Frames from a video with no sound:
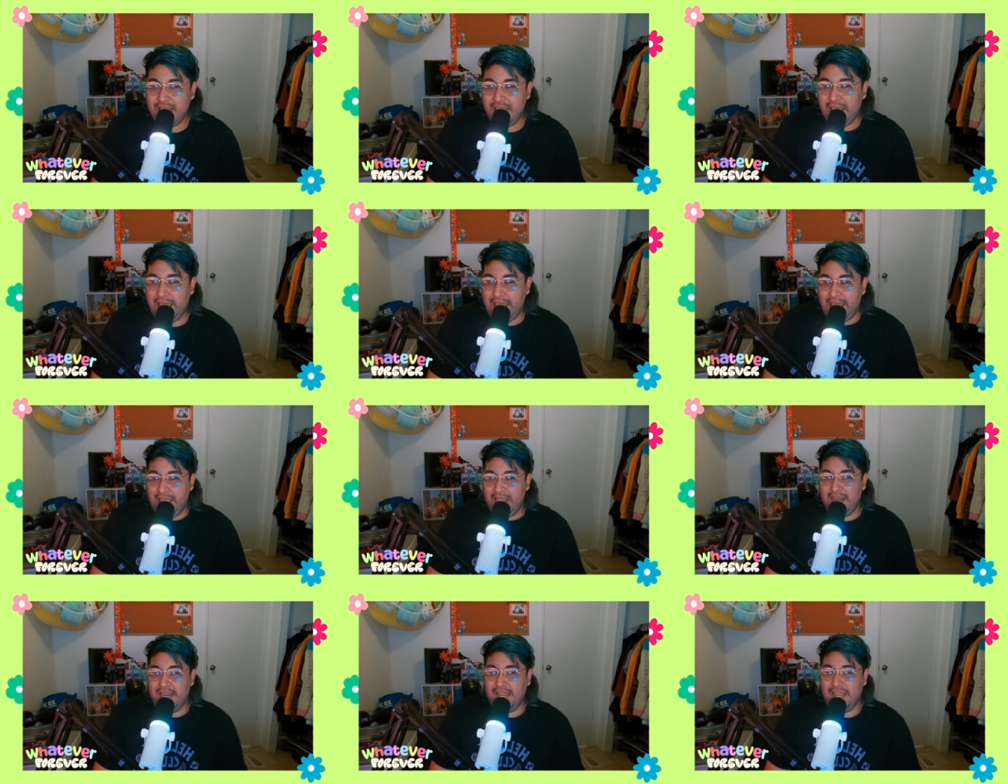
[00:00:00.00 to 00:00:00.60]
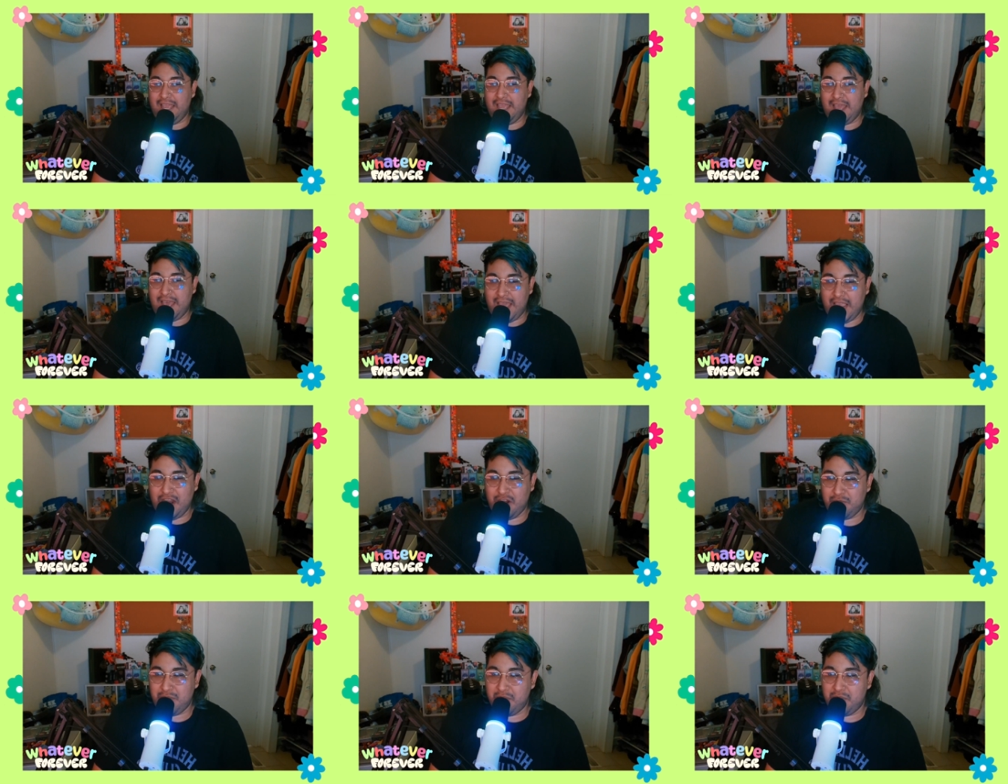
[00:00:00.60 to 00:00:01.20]
And
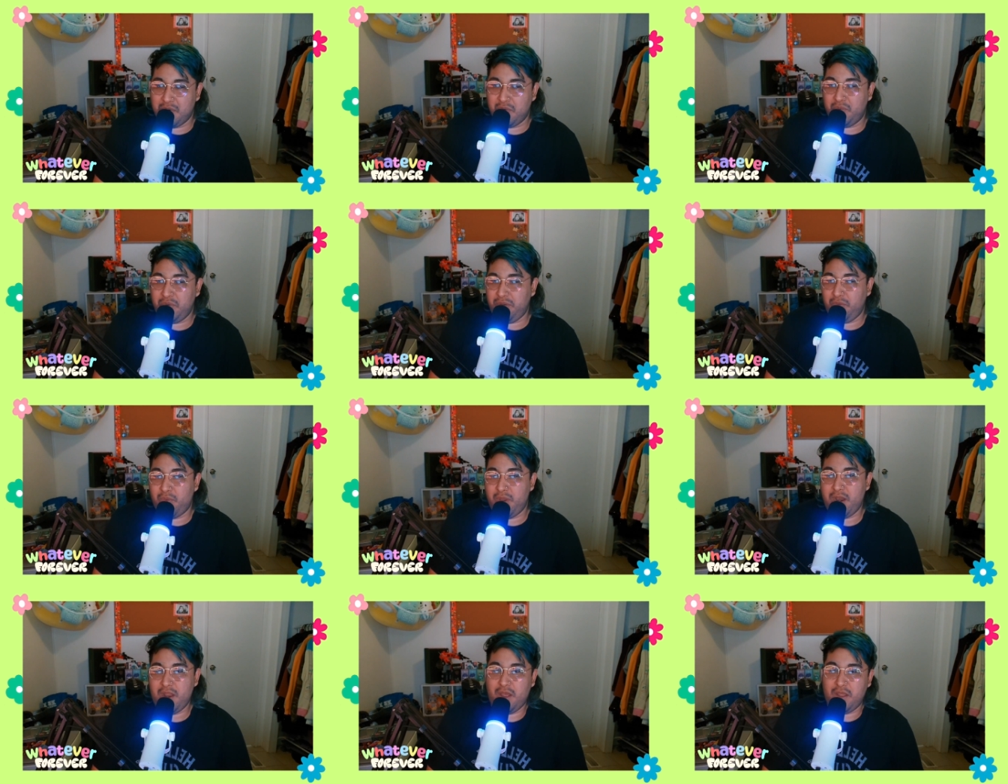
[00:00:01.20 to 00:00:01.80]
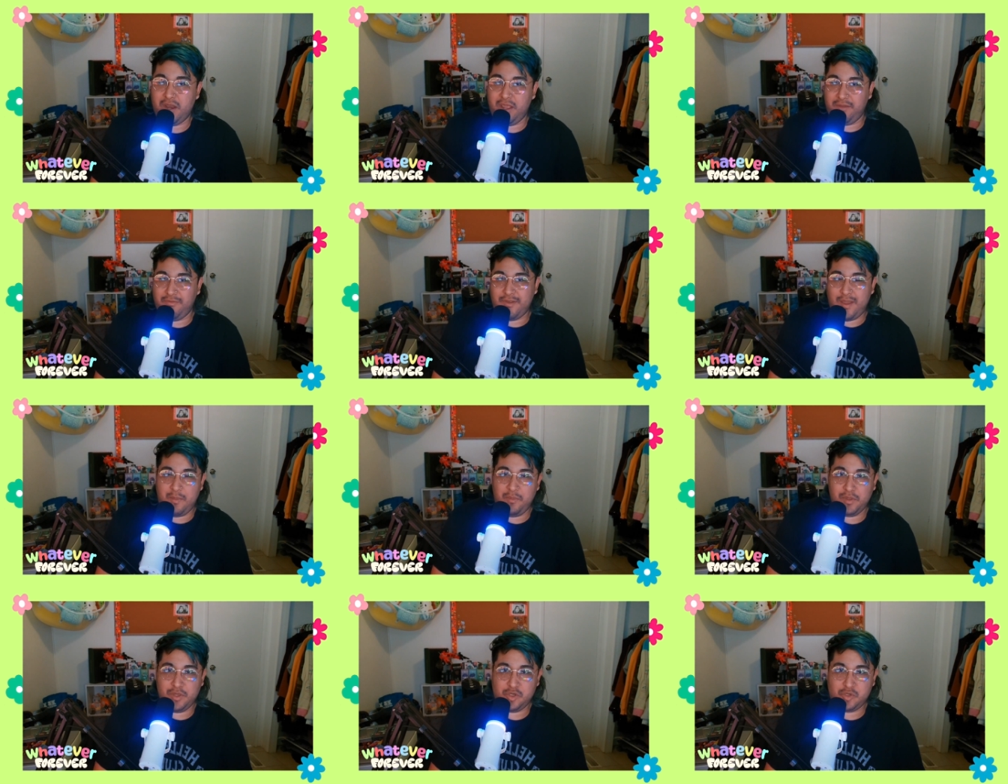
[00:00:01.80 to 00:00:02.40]
I remember we went on a
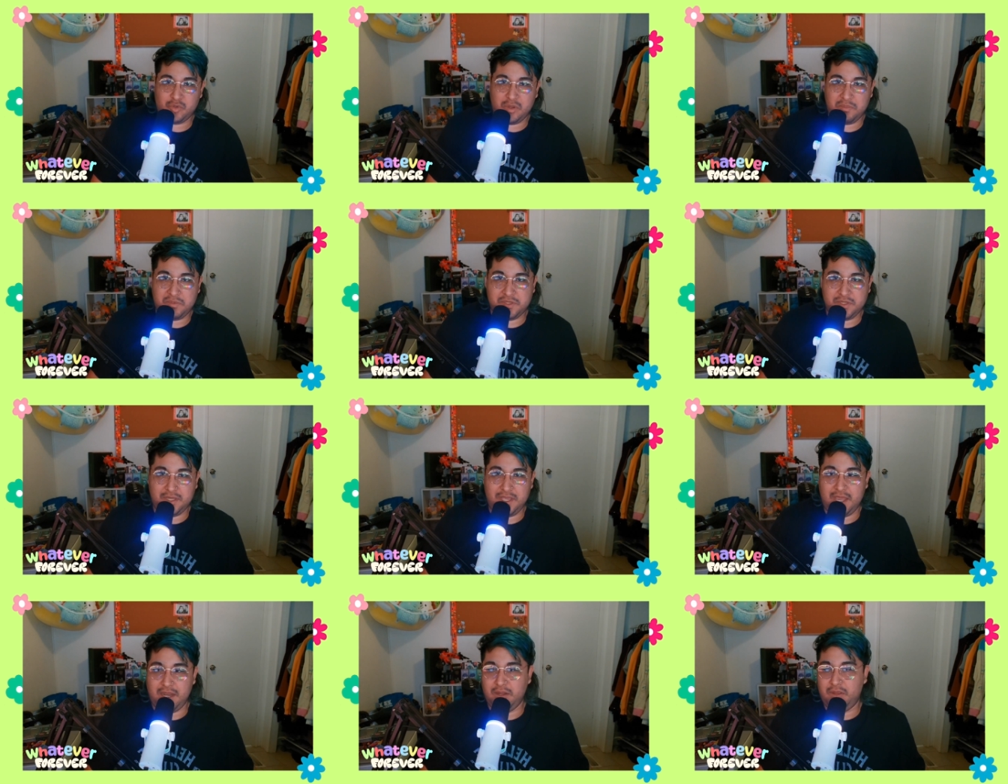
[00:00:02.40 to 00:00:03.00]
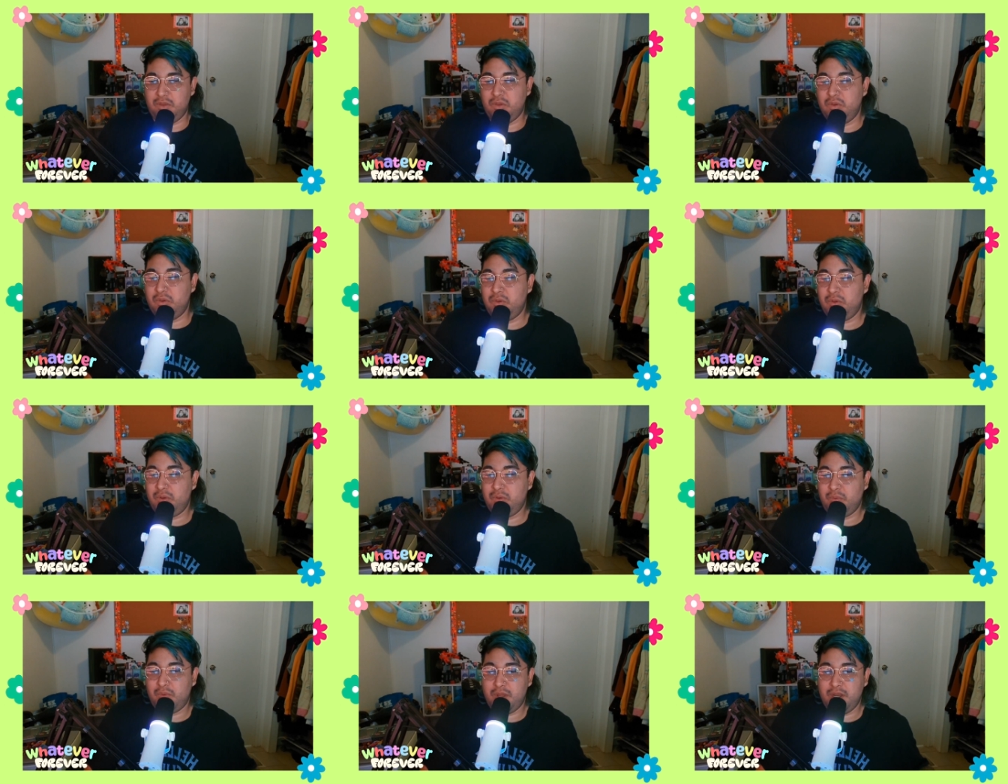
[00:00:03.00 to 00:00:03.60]
family trip to
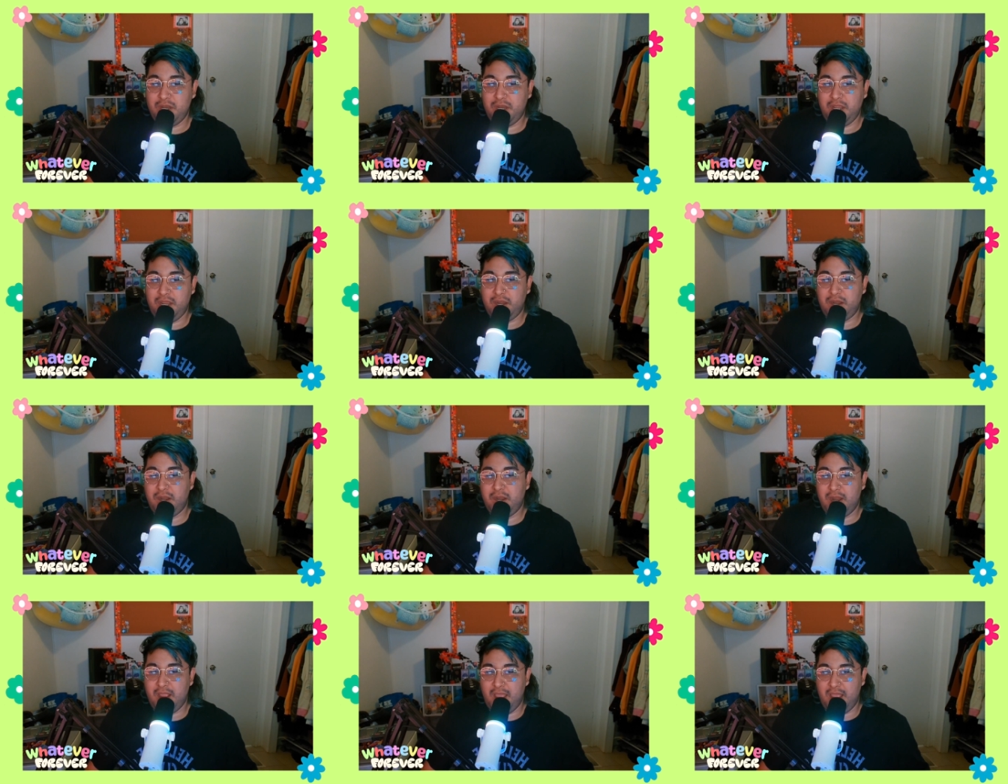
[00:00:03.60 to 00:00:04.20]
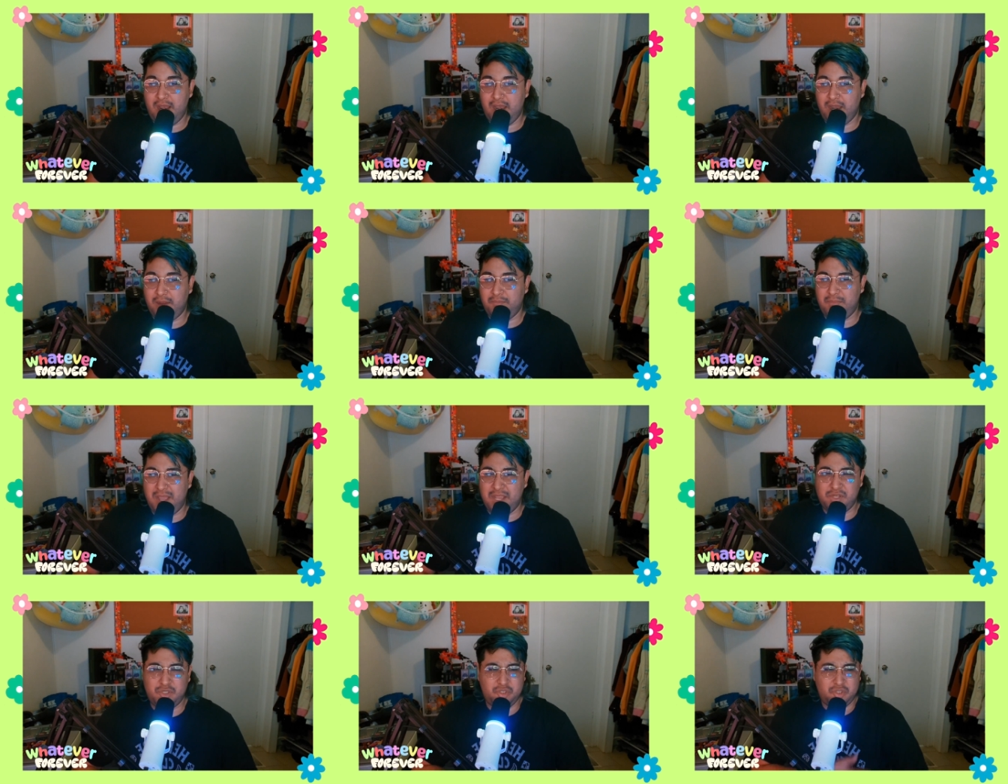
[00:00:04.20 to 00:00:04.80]
Cancun one year, and
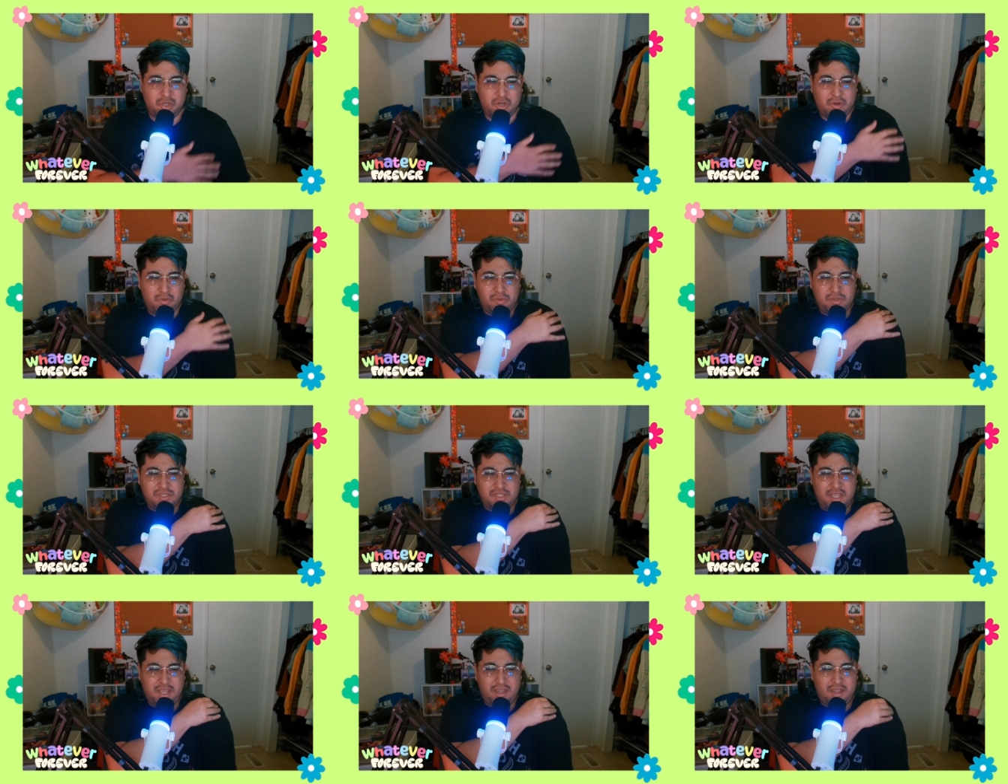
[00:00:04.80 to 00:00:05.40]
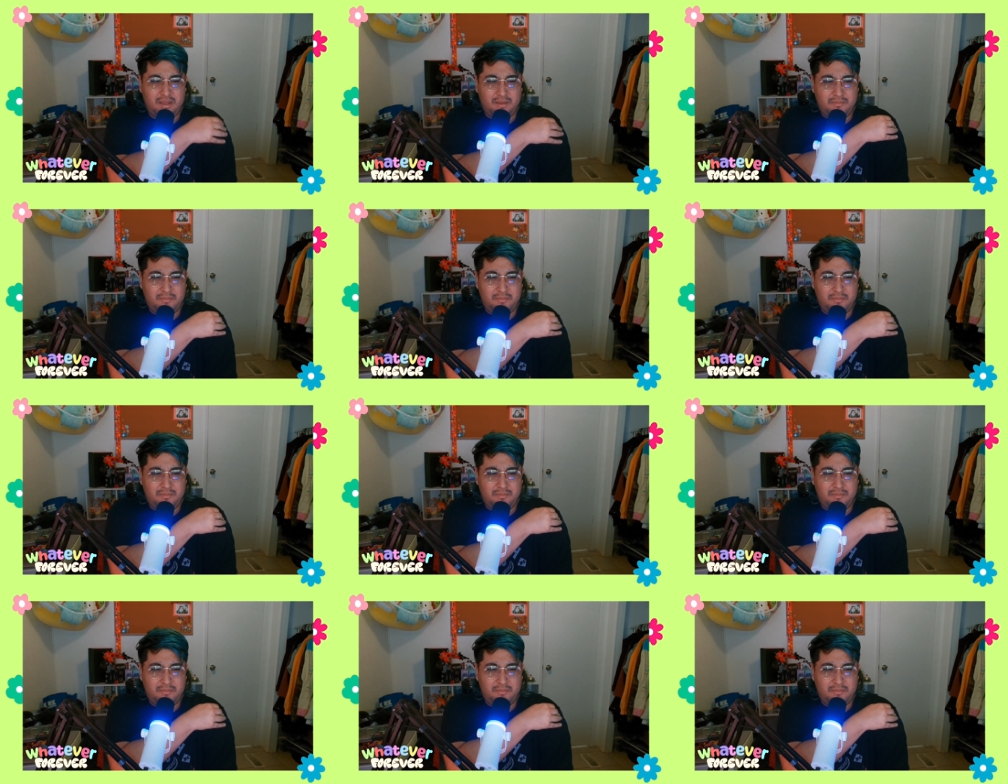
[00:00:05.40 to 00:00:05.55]
my shirt was like,